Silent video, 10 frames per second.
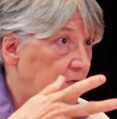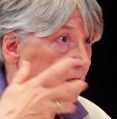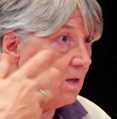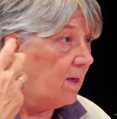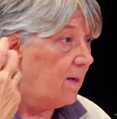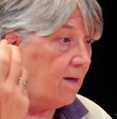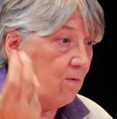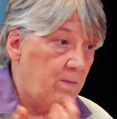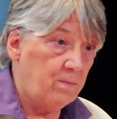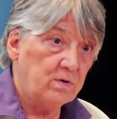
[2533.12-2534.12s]
And
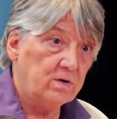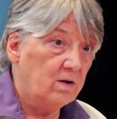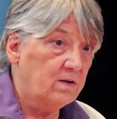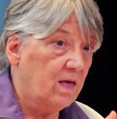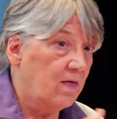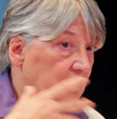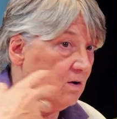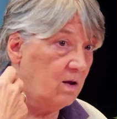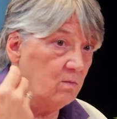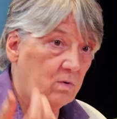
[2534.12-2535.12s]
we put it all
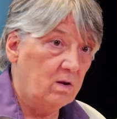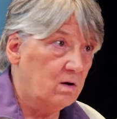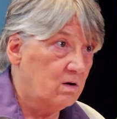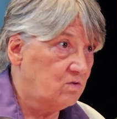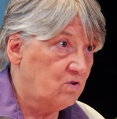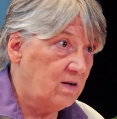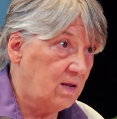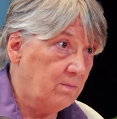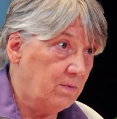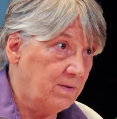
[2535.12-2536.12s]
together, and we are
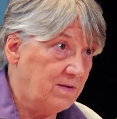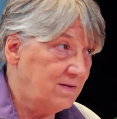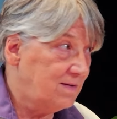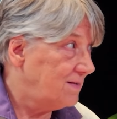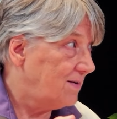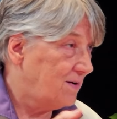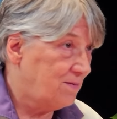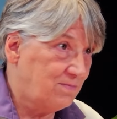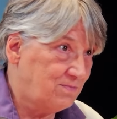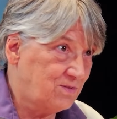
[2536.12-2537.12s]
trying to implement it in
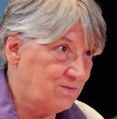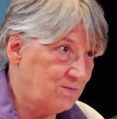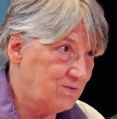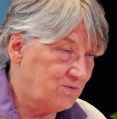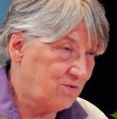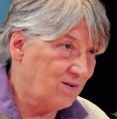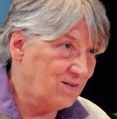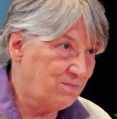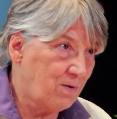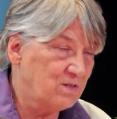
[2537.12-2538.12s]
our
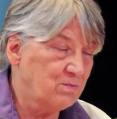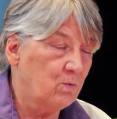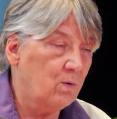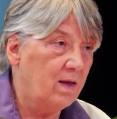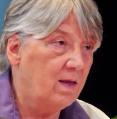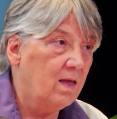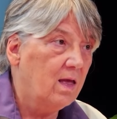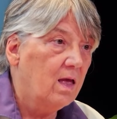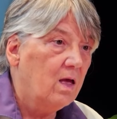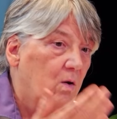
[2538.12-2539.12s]
strongest possible way.
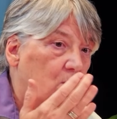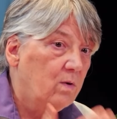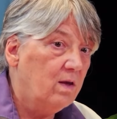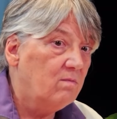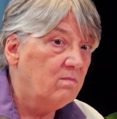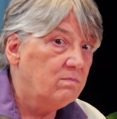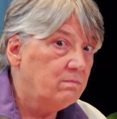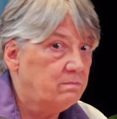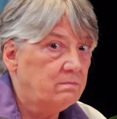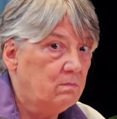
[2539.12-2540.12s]
We have
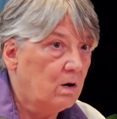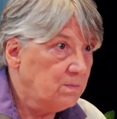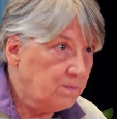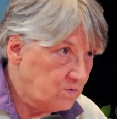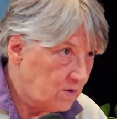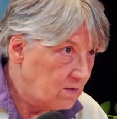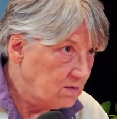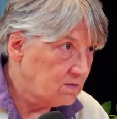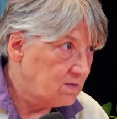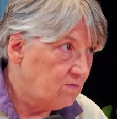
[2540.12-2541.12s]
multiple
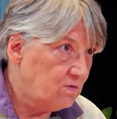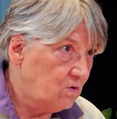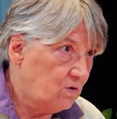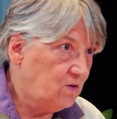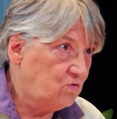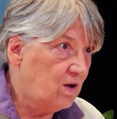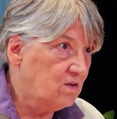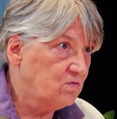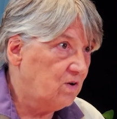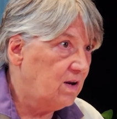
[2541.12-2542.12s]
trials, 7 or 8
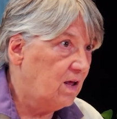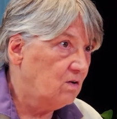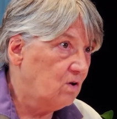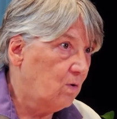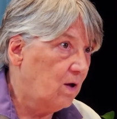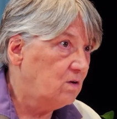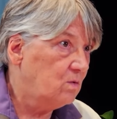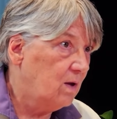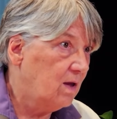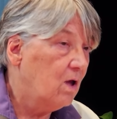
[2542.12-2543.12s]
trials right now go
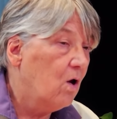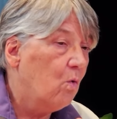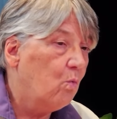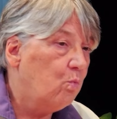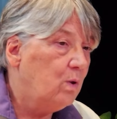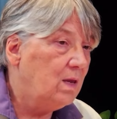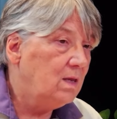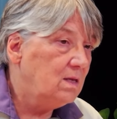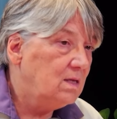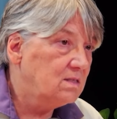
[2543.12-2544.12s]
underway.
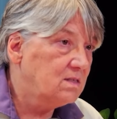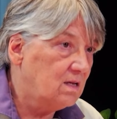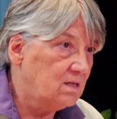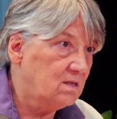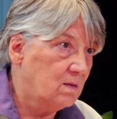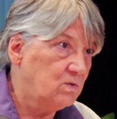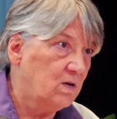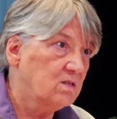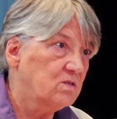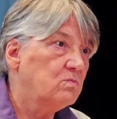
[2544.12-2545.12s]
We need study
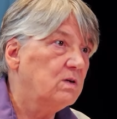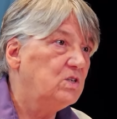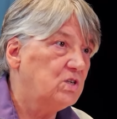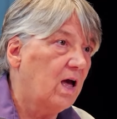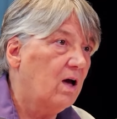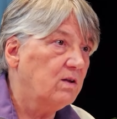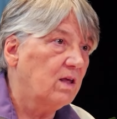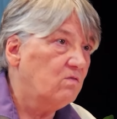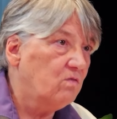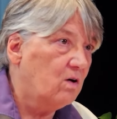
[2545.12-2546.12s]
subjects. Reach
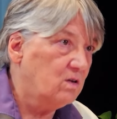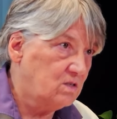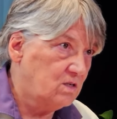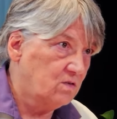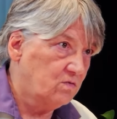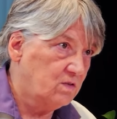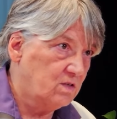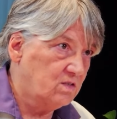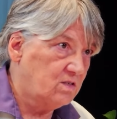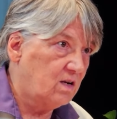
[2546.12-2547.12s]
out and volunteer for
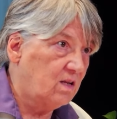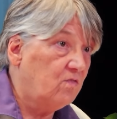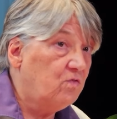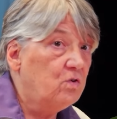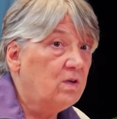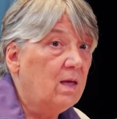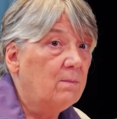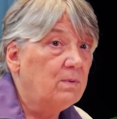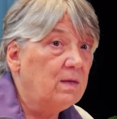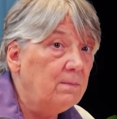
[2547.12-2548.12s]
this study. If you
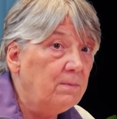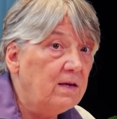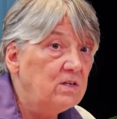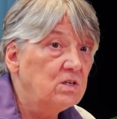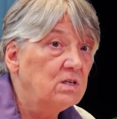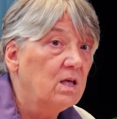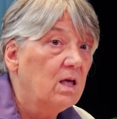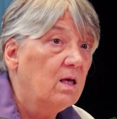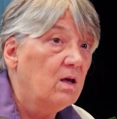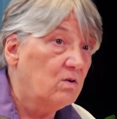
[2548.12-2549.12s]
can't be a patient
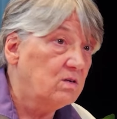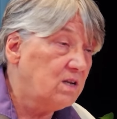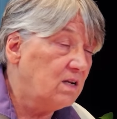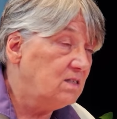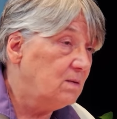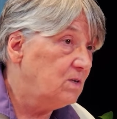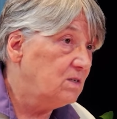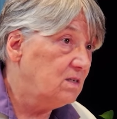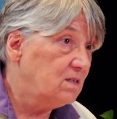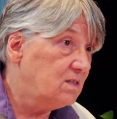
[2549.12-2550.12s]
or a study
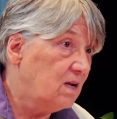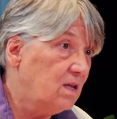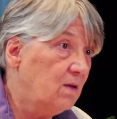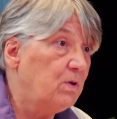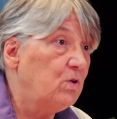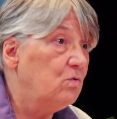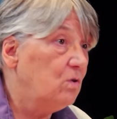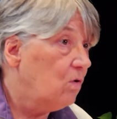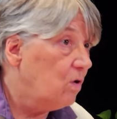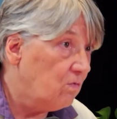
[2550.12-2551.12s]
subject in a study, but you
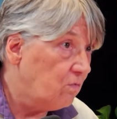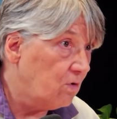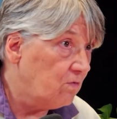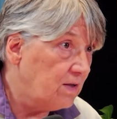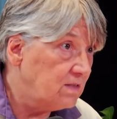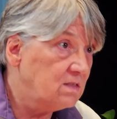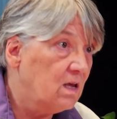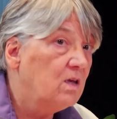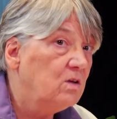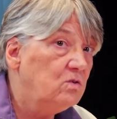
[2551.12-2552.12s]
know Gulf War
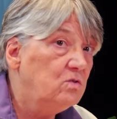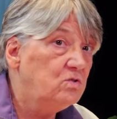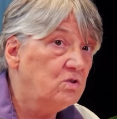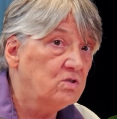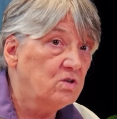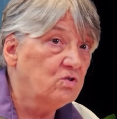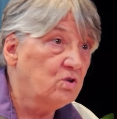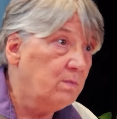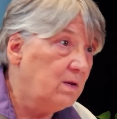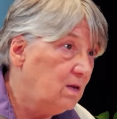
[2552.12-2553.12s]
vets, use your
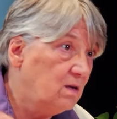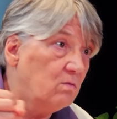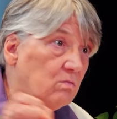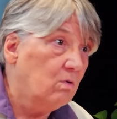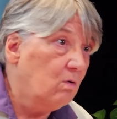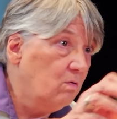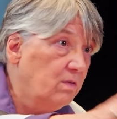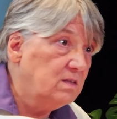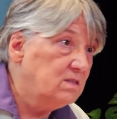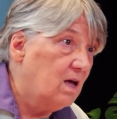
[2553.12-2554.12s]
social media to
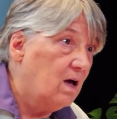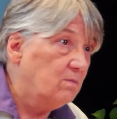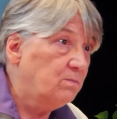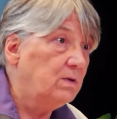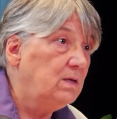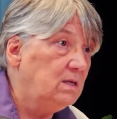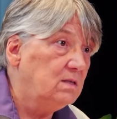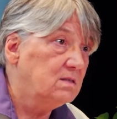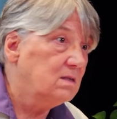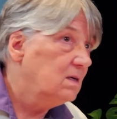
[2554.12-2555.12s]
roll this out,
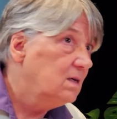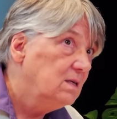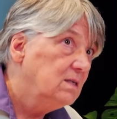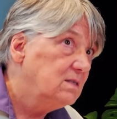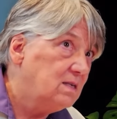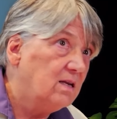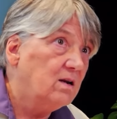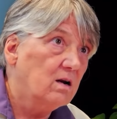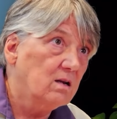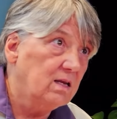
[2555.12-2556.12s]
please.
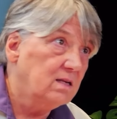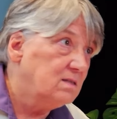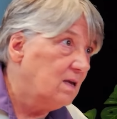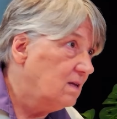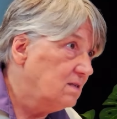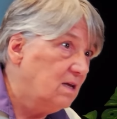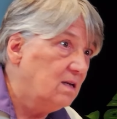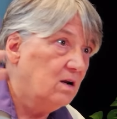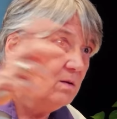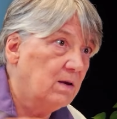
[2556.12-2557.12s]
Send our links out,
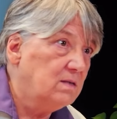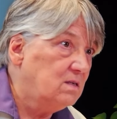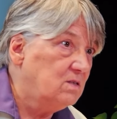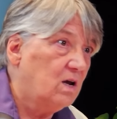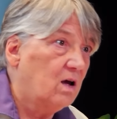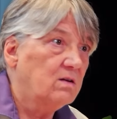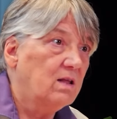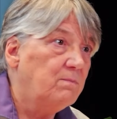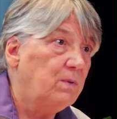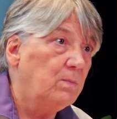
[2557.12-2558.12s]
send our message
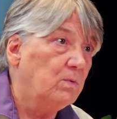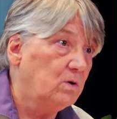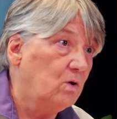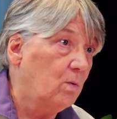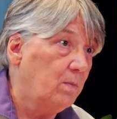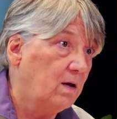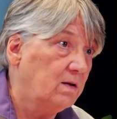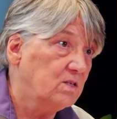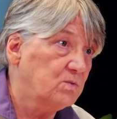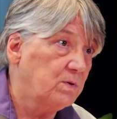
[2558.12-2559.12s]
out, get people to know
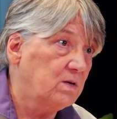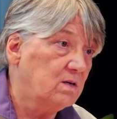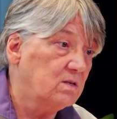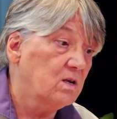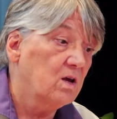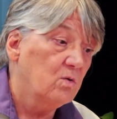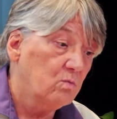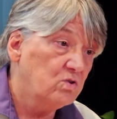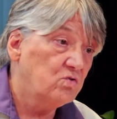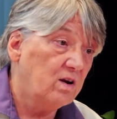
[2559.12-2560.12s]
about us because
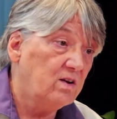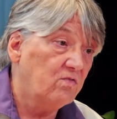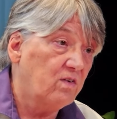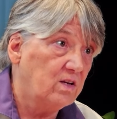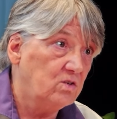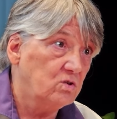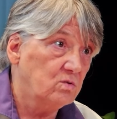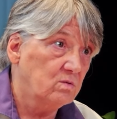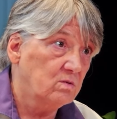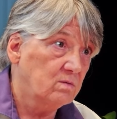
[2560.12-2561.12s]
we're trying to find
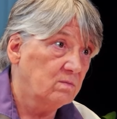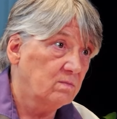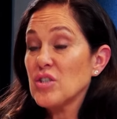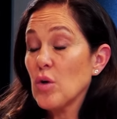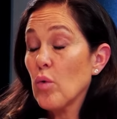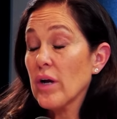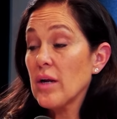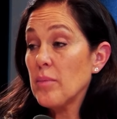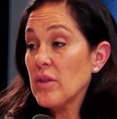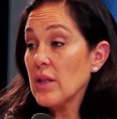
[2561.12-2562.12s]
you. So we're
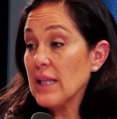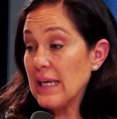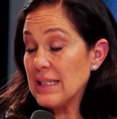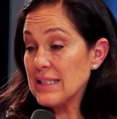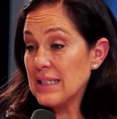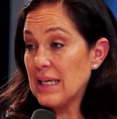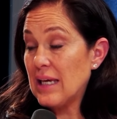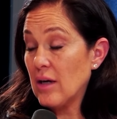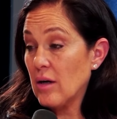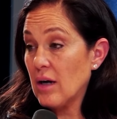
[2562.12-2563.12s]
going to put the links
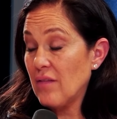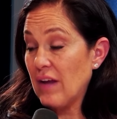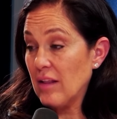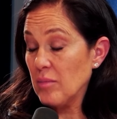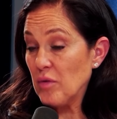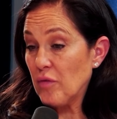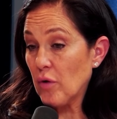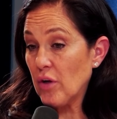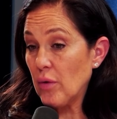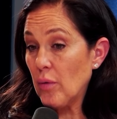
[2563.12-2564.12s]
here available
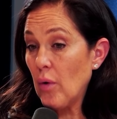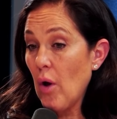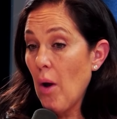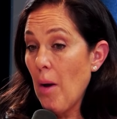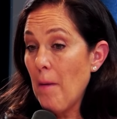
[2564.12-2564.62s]
for you.